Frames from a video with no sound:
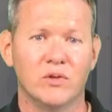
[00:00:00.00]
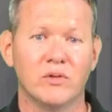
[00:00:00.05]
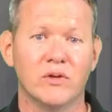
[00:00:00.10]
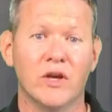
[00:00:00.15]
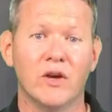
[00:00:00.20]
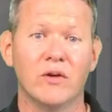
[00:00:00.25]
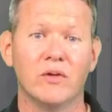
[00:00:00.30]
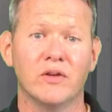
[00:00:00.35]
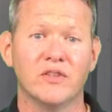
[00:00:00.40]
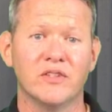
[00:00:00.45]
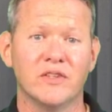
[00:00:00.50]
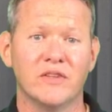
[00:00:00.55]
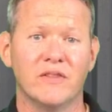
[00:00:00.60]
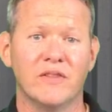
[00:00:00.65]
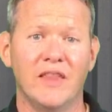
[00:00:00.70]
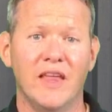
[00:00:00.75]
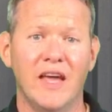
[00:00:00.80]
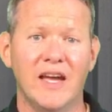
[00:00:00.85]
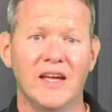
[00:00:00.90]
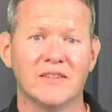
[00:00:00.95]
You'll notice
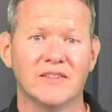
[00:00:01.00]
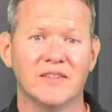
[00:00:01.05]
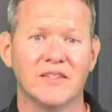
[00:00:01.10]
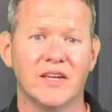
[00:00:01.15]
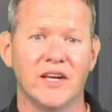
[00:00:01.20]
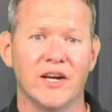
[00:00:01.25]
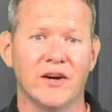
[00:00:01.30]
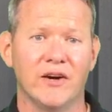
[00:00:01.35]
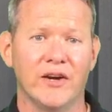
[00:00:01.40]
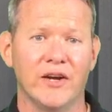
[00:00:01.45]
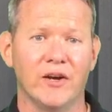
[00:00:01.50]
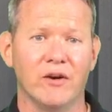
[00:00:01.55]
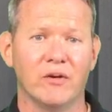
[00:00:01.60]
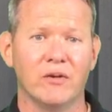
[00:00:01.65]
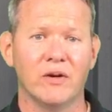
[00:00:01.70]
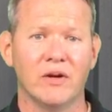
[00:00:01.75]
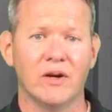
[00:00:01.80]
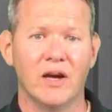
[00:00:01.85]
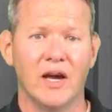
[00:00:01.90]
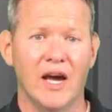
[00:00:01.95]
in that
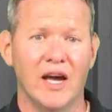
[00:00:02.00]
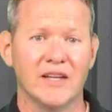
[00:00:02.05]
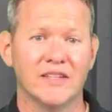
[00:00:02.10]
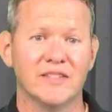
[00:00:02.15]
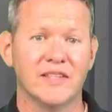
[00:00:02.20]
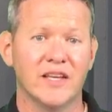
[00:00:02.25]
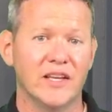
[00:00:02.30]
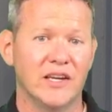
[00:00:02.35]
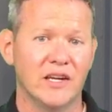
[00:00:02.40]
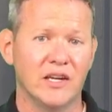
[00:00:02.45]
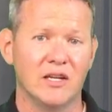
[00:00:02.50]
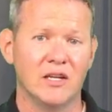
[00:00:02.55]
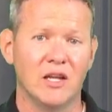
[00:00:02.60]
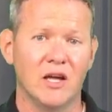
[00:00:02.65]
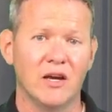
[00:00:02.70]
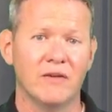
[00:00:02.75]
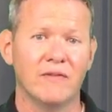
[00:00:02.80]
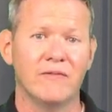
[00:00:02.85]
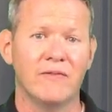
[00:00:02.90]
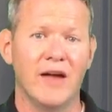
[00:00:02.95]
scenario, I stated a
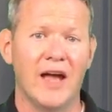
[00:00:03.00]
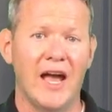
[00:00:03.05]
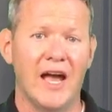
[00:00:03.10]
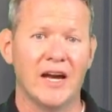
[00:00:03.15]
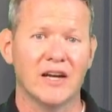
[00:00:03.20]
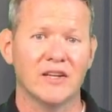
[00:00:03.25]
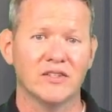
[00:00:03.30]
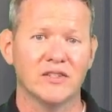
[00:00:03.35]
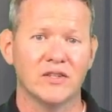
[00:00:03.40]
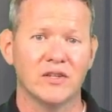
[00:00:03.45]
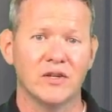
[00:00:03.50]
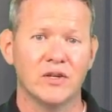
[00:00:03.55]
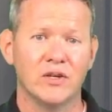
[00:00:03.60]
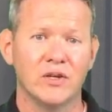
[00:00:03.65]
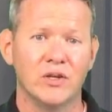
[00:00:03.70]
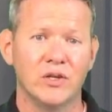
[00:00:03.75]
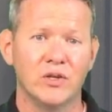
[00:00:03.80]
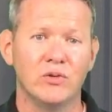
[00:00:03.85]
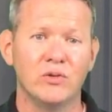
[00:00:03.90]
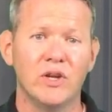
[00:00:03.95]
lot of facts.
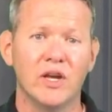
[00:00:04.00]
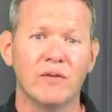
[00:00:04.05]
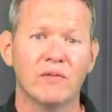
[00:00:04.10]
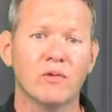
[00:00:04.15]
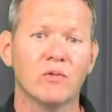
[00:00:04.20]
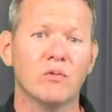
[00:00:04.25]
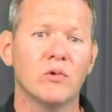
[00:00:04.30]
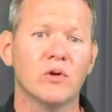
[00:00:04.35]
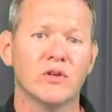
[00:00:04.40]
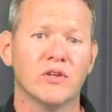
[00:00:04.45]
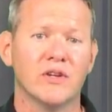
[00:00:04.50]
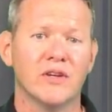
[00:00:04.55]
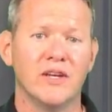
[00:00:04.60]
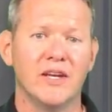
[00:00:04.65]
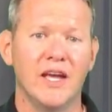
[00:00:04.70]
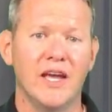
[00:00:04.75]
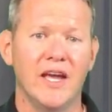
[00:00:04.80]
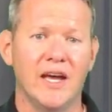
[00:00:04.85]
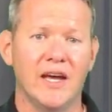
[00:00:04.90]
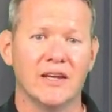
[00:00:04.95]
You never want to
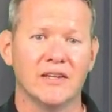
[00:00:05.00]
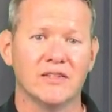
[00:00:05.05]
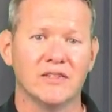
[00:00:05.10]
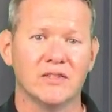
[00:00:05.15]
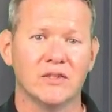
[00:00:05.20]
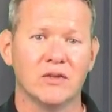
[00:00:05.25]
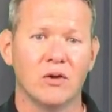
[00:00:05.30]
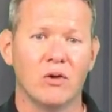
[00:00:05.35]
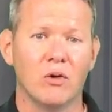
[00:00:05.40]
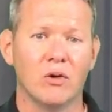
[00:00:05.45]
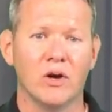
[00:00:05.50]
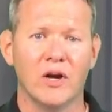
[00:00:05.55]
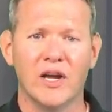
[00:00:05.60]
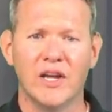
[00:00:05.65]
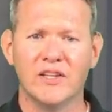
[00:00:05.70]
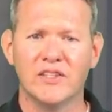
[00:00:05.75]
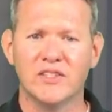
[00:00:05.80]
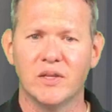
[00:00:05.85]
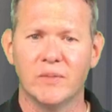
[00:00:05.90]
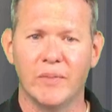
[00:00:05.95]
guess or
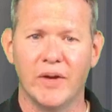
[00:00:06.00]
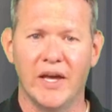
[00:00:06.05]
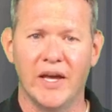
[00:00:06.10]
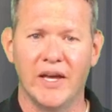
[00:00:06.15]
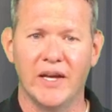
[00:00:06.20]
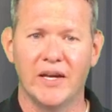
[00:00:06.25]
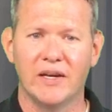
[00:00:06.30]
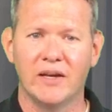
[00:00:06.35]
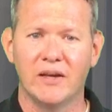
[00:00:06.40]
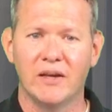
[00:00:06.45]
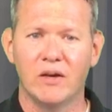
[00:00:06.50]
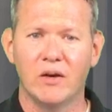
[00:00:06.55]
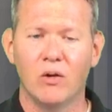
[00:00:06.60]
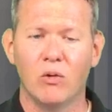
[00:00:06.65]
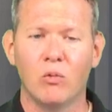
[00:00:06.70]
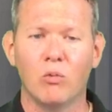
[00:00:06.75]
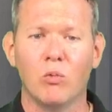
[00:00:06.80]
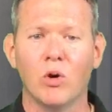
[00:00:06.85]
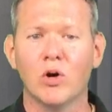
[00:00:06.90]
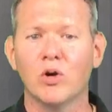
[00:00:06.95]
estimate.
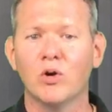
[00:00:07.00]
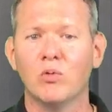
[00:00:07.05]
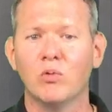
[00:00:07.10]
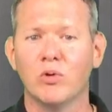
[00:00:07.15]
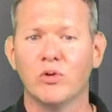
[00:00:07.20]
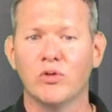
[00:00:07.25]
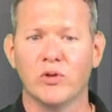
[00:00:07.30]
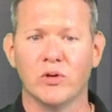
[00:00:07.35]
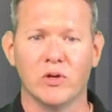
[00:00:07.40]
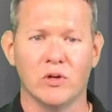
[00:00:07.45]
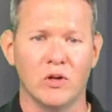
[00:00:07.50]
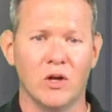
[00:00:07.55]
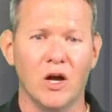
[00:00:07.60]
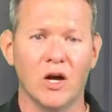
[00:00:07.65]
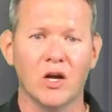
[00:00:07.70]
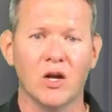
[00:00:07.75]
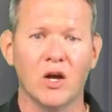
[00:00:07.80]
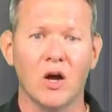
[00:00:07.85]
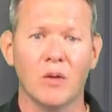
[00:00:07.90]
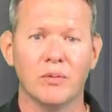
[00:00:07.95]
Work with your
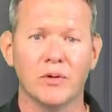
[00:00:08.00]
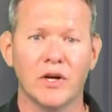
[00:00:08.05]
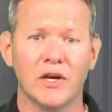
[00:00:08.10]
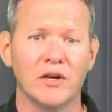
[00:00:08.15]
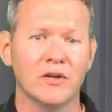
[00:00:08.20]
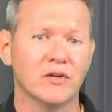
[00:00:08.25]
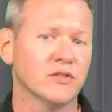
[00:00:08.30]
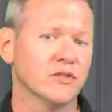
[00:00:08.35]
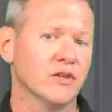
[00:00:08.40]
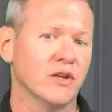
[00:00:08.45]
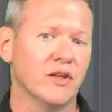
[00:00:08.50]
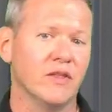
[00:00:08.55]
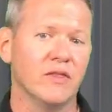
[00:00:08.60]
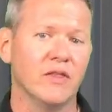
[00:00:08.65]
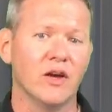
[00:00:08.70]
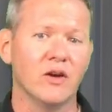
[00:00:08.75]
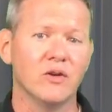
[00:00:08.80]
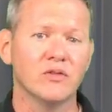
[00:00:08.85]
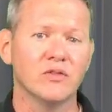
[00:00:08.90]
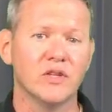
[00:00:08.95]
clock operators
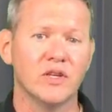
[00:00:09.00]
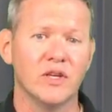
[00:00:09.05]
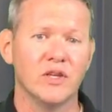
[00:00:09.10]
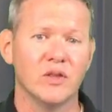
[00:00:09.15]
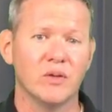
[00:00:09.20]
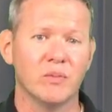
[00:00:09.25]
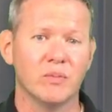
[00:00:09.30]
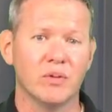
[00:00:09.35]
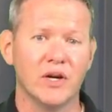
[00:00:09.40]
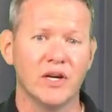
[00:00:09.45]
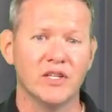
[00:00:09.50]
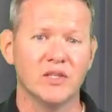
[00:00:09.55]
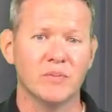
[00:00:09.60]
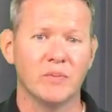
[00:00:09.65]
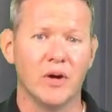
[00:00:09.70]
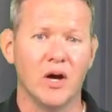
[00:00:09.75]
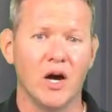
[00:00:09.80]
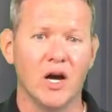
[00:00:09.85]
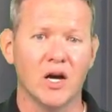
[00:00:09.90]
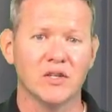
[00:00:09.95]
and those in the
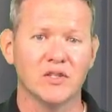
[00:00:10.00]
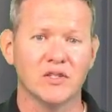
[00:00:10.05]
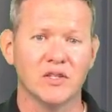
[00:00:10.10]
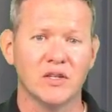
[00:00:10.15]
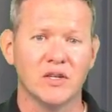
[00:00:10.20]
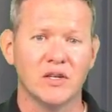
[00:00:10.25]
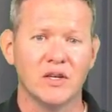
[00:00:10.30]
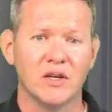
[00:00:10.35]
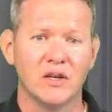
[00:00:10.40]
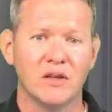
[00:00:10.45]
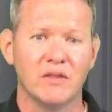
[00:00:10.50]
press box